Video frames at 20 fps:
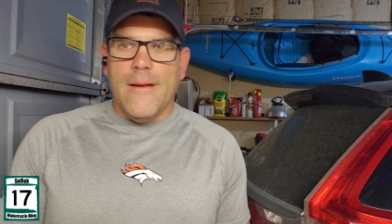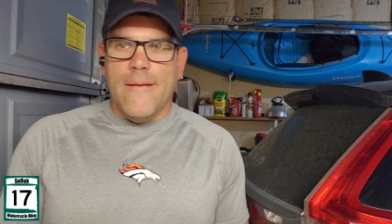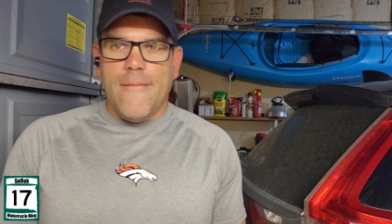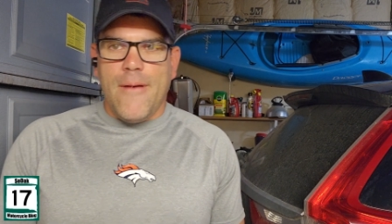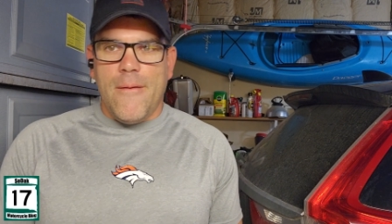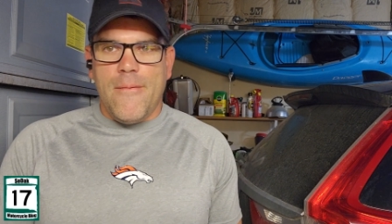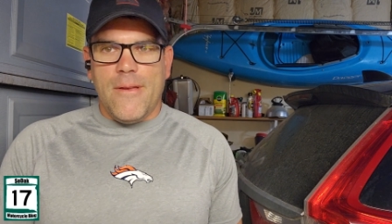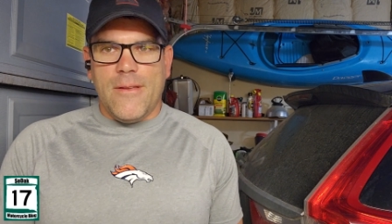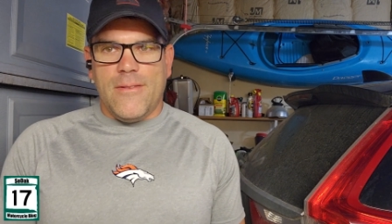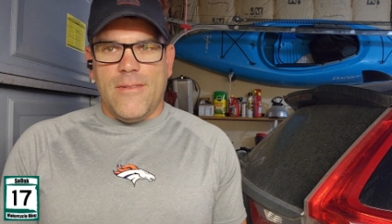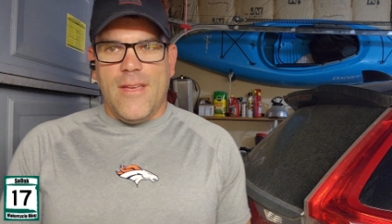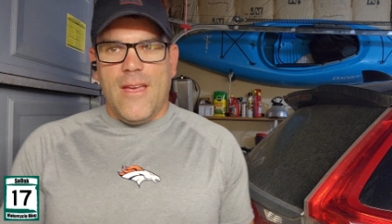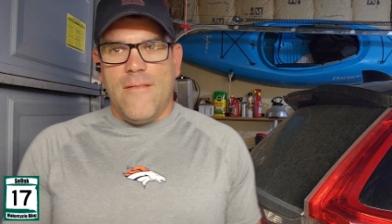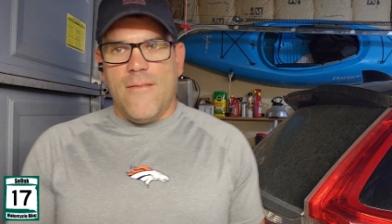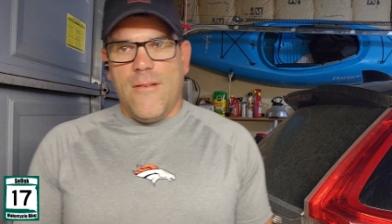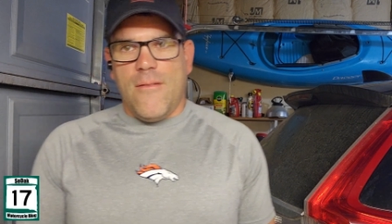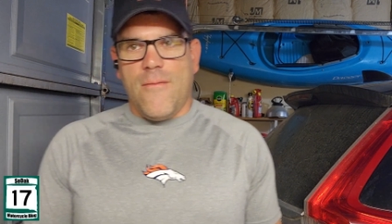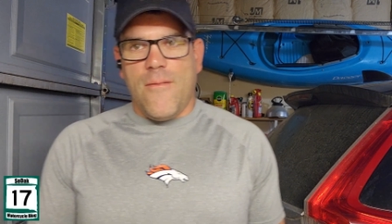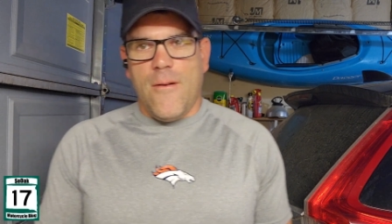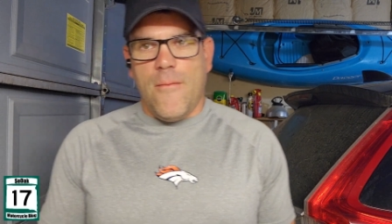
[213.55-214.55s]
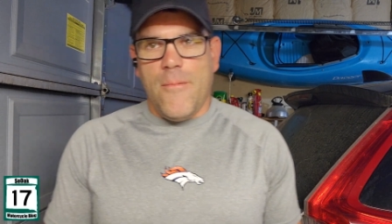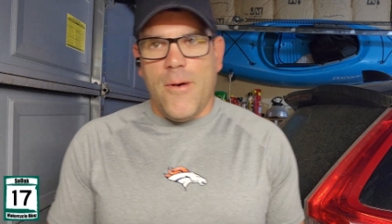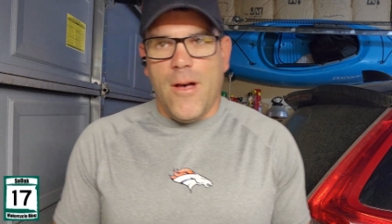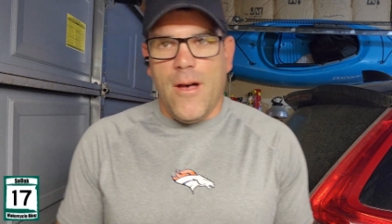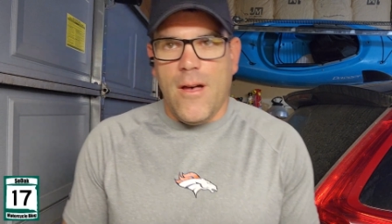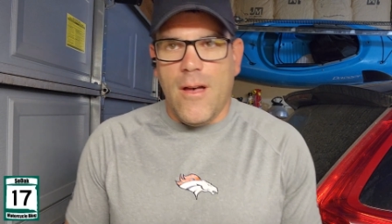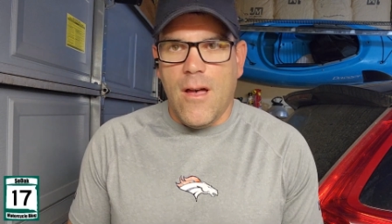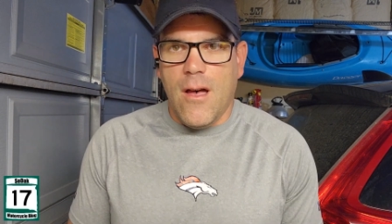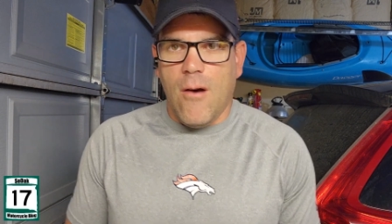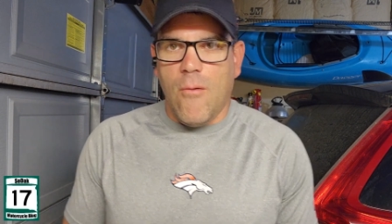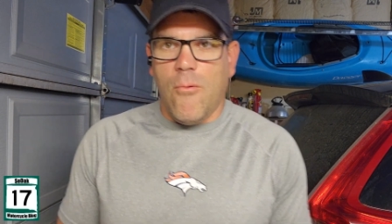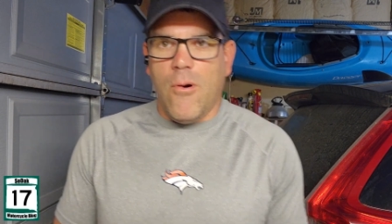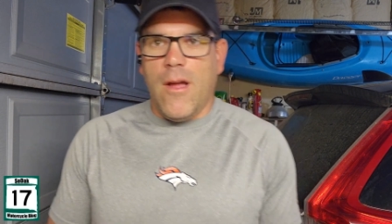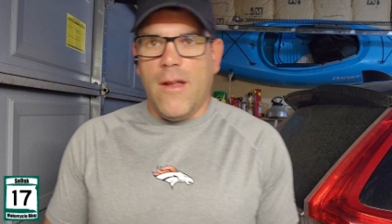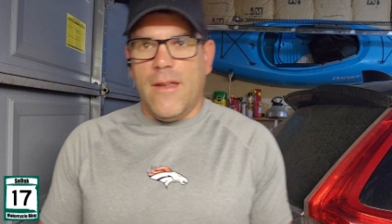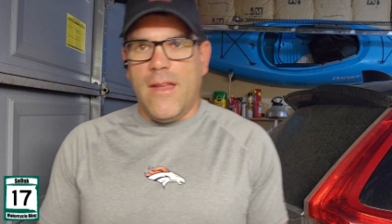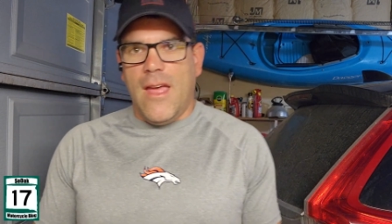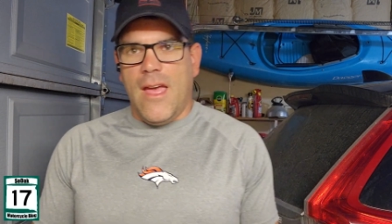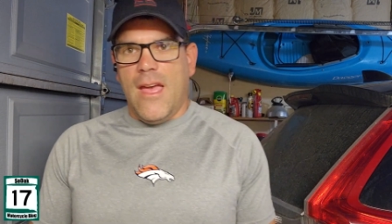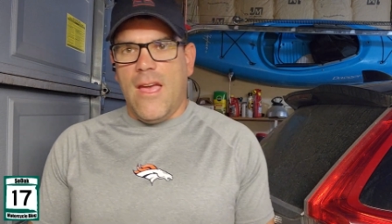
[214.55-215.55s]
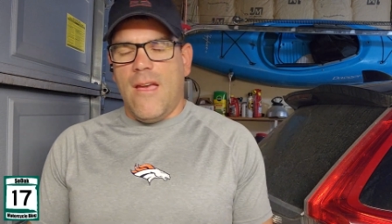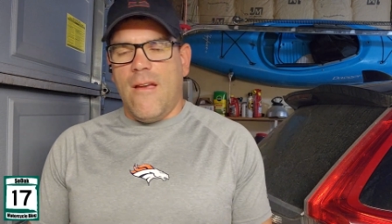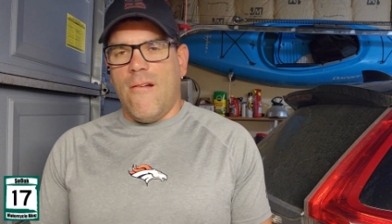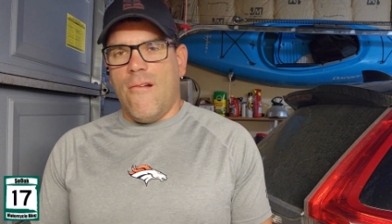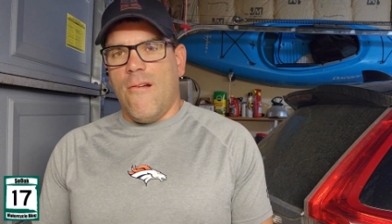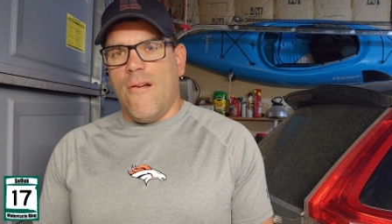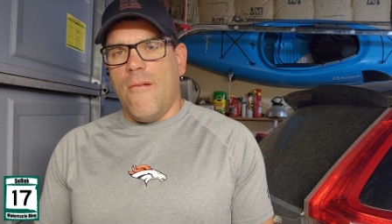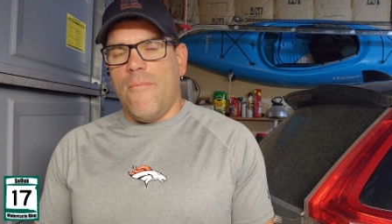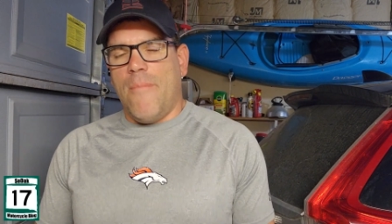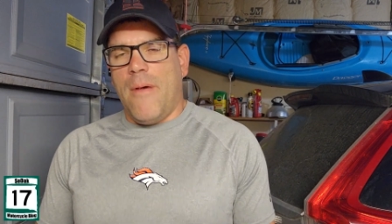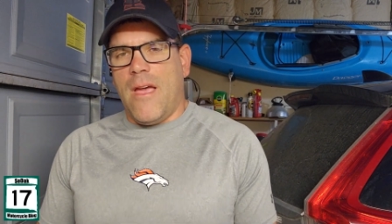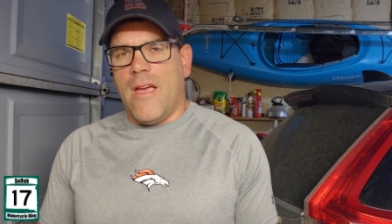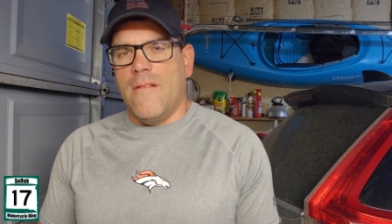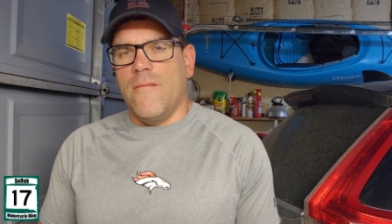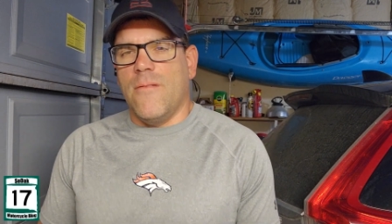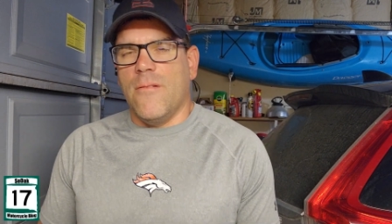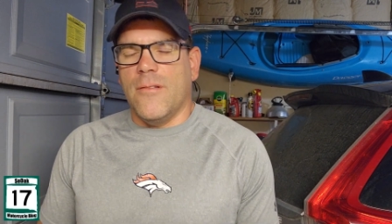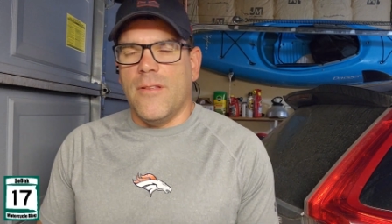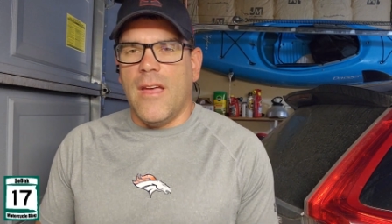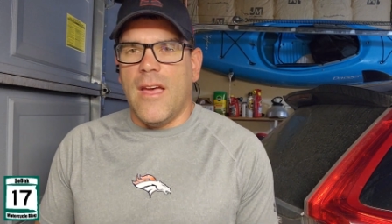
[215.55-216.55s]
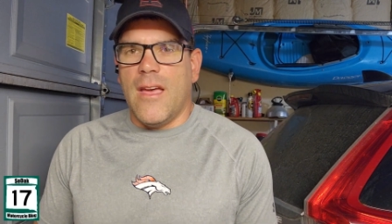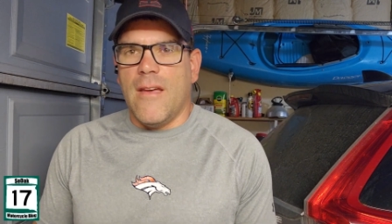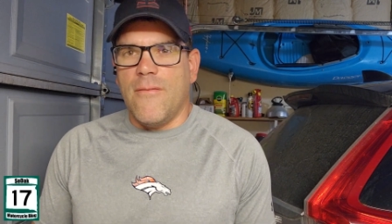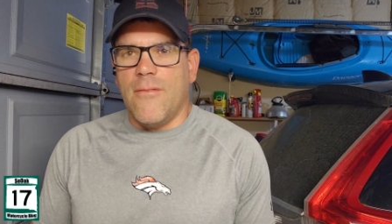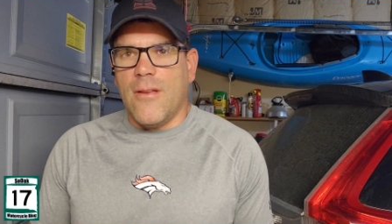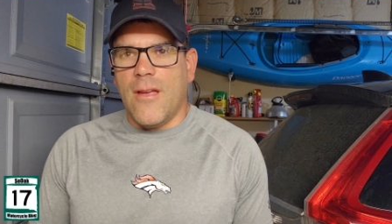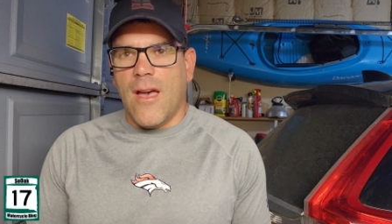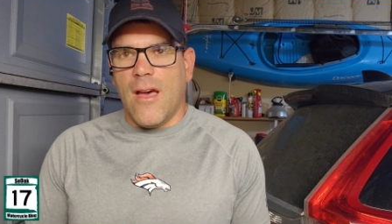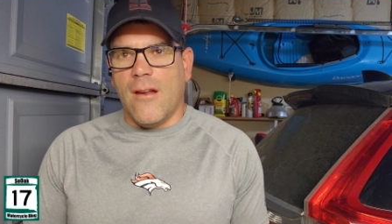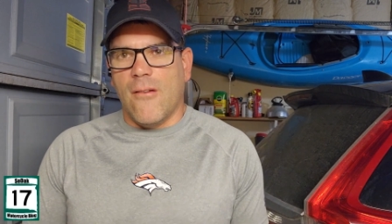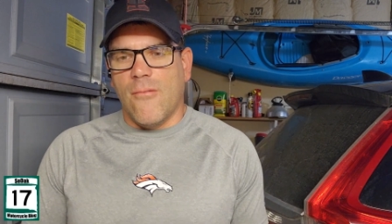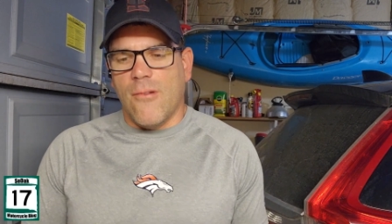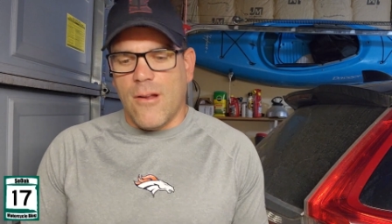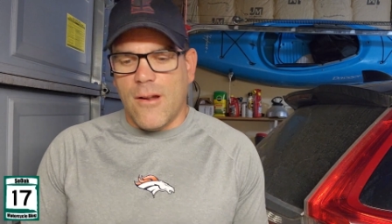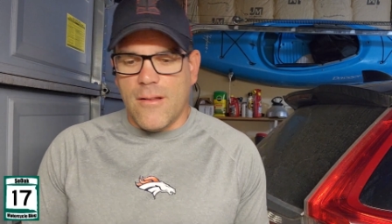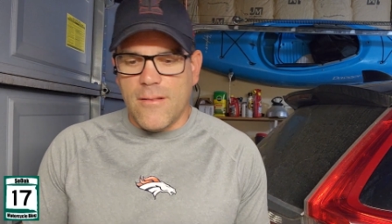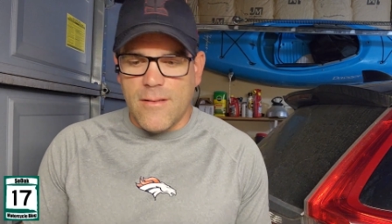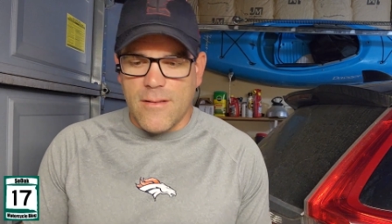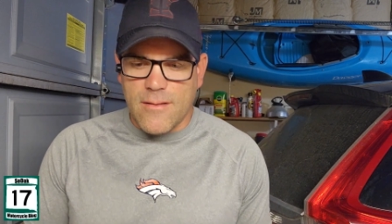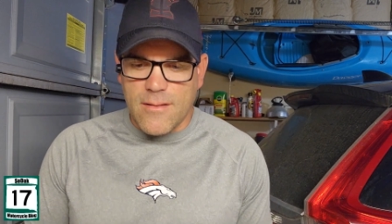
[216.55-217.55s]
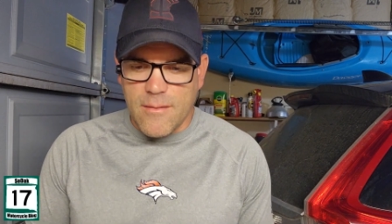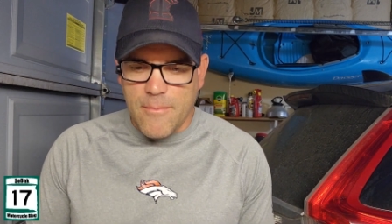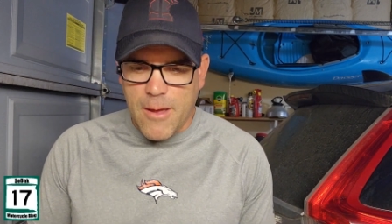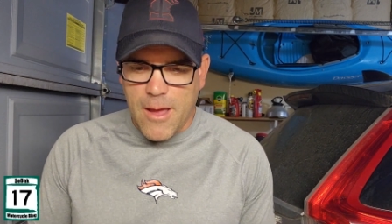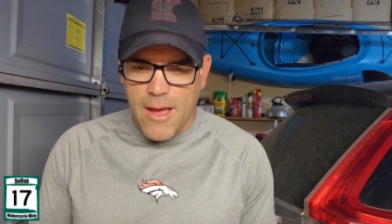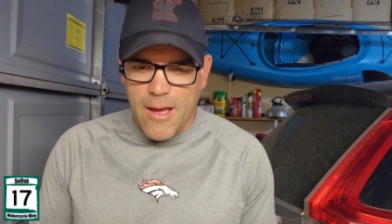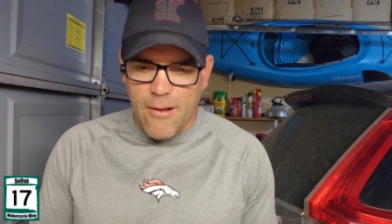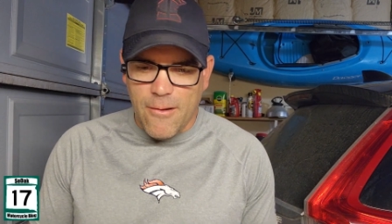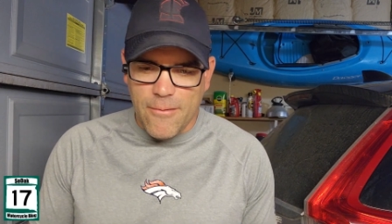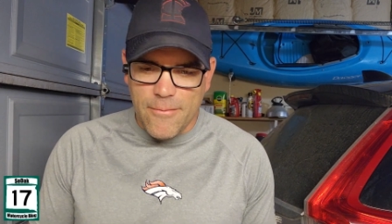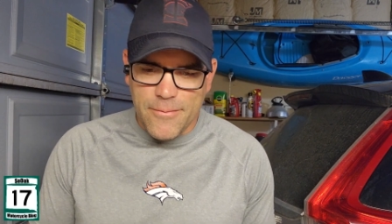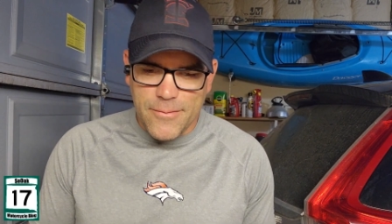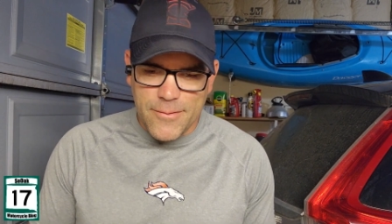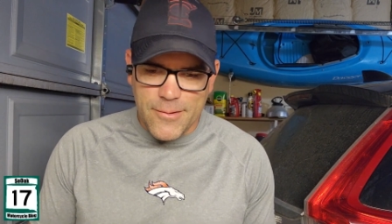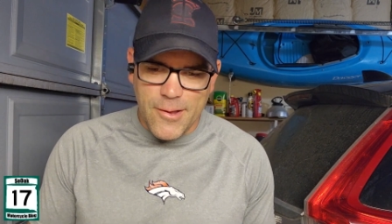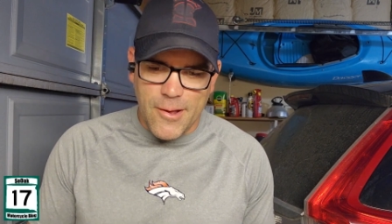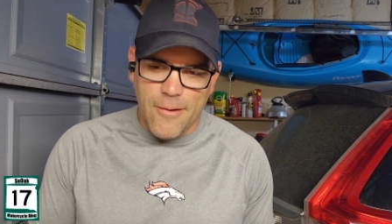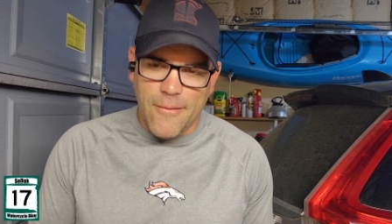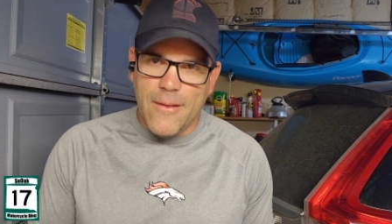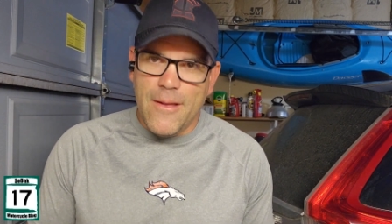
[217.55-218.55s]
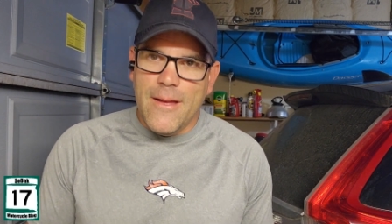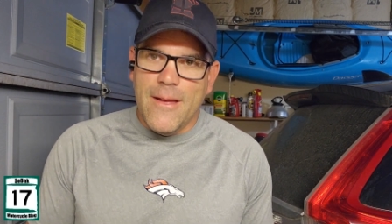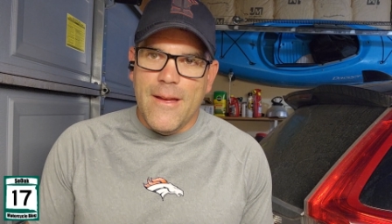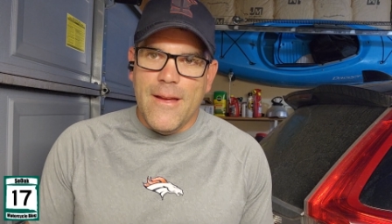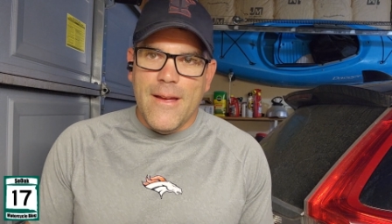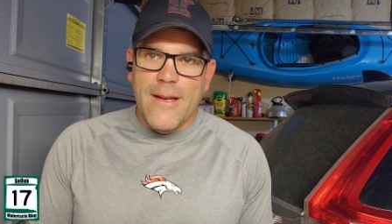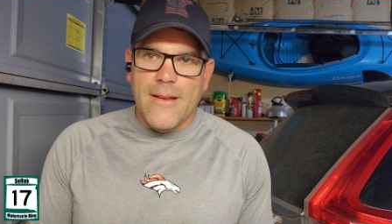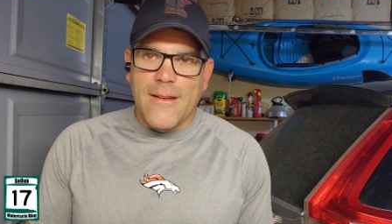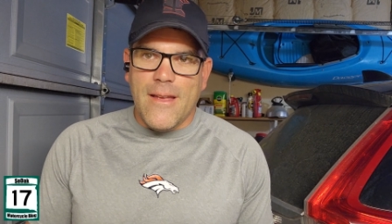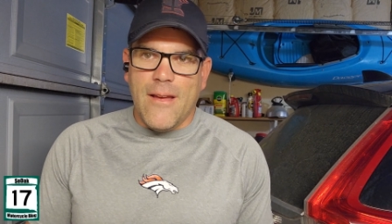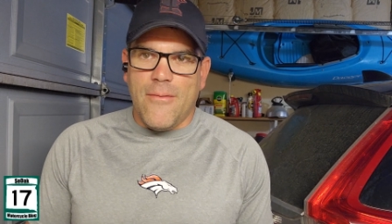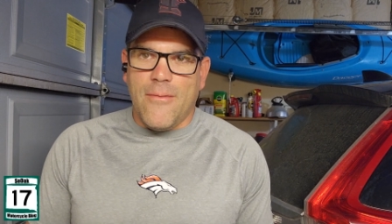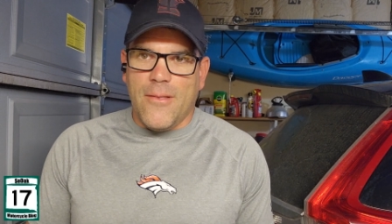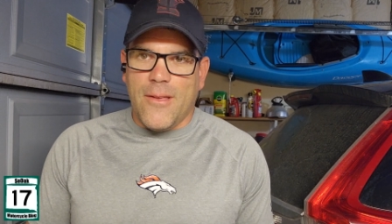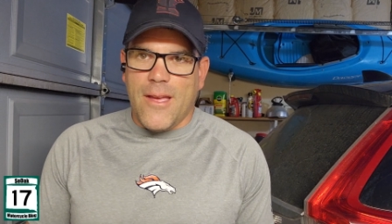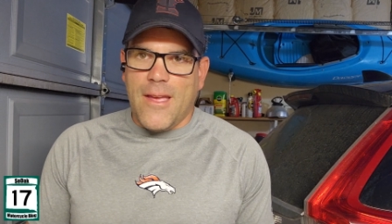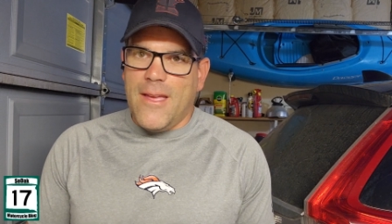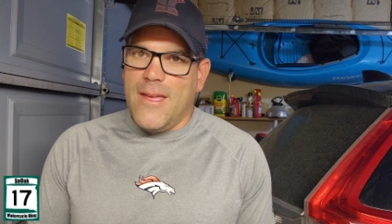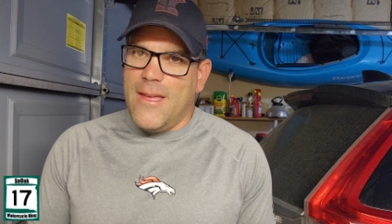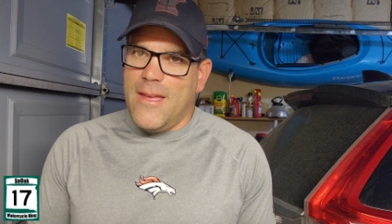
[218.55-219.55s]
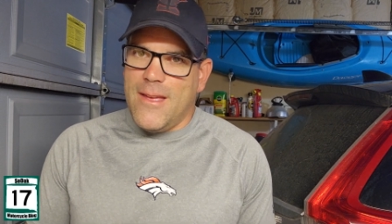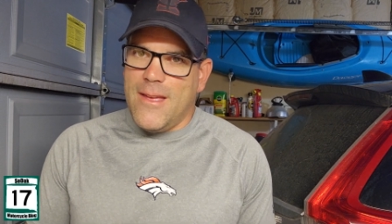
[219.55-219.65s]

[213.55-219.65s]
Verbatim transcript: Maybe it save you from a, a wet day or a painful day if you got to run into some hail. So definitely